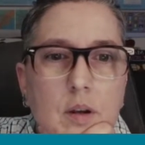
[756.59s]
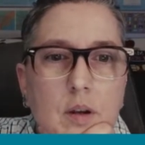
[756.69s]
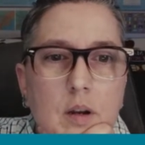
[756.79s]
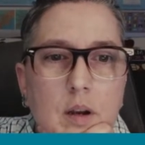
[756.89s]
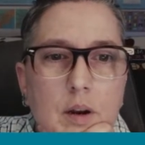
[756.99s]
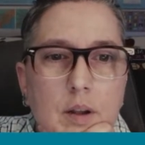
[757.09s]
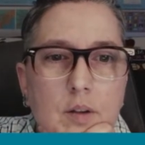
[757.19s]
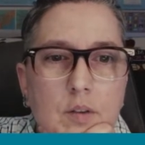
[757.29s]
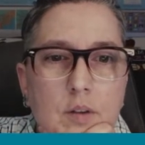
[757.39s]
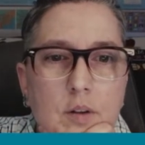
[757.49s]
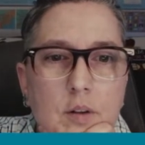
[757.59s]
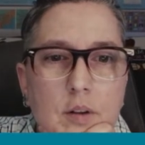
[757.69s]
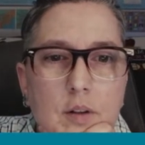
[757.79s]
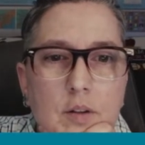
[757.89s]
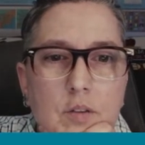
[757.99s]
There it is.
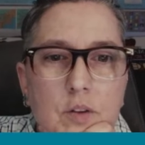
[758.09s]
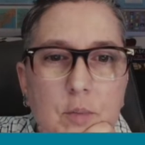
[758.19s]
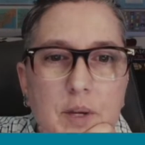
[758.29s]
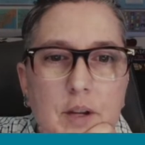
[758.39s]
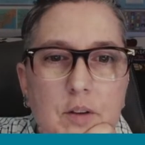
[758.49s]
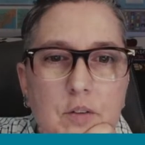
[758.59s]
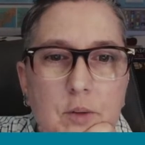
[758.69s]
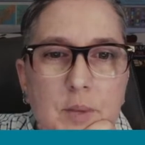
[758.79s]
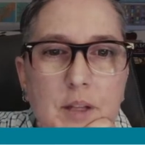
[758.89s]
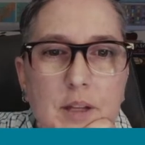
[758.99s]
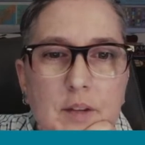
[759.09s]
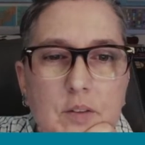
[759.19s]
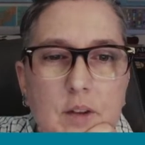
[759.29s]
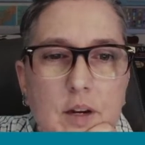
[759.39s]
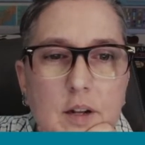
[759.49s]
So many links,
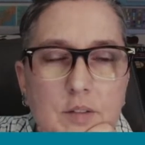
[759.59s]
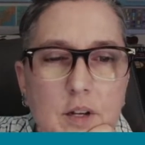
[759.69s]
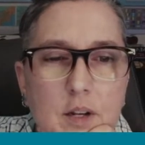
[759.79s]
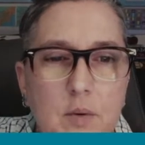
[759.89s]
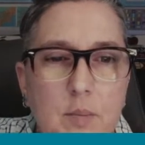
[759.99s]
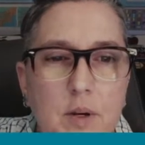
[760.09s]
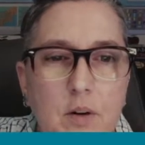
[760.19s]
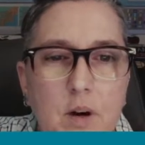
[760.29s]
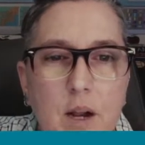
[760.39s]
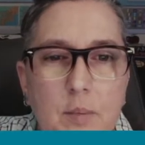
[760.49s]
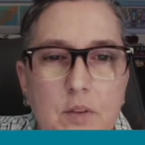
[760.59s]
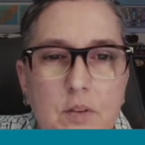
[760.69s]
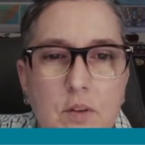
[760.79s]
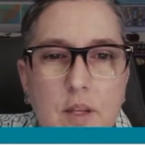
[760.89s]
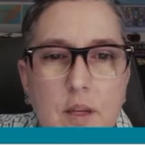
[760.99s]
not enough time. I'm going to grab this
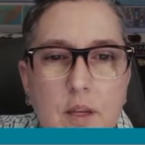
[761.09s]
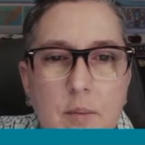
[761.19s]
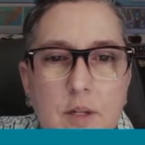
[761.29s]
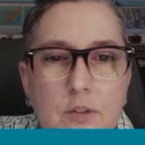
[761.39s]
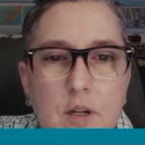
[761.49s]
link and I'm going to